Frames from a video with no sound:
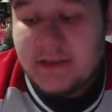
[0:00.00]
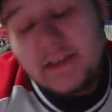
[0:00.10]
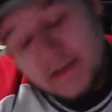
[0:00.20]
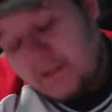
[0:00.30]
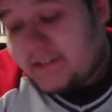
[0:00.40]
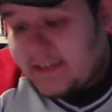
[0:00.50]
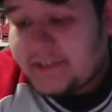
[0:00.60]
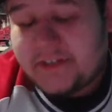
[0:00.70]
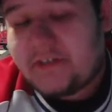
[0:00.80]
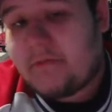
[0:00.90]
You know what?
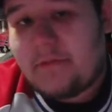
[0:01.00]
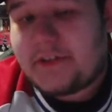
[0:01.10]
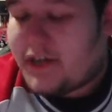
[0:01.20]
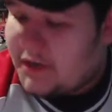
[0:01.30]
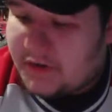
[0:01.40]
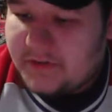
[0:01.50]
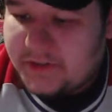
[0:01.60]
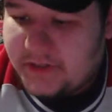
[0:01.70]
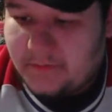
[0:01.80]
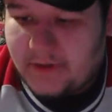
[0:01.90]
That's true. Maybe John Gruden
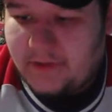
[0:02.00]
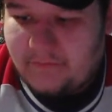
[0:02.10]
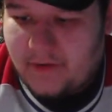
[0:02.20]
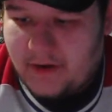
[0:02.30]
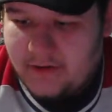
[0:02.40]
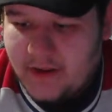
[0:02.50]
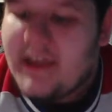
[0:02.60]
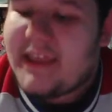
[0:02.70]
should be fired.